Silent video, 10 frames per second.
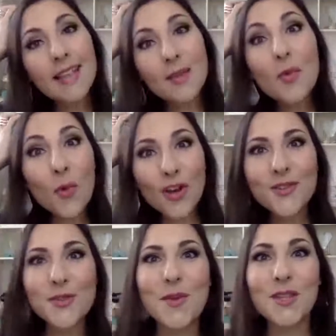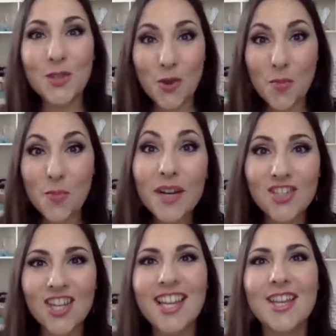Number 1, depends on your
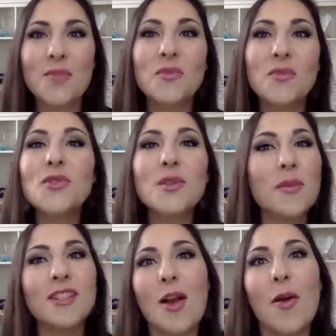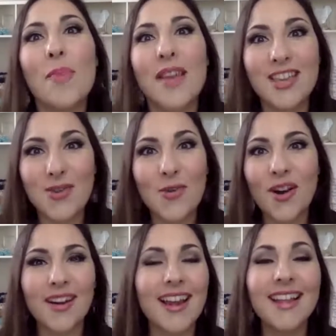budget, and number 2, it depends on how picky
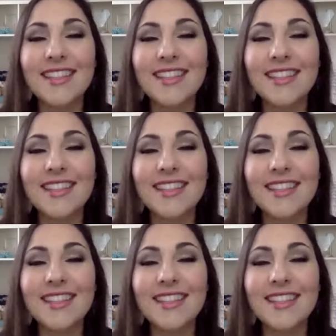you are.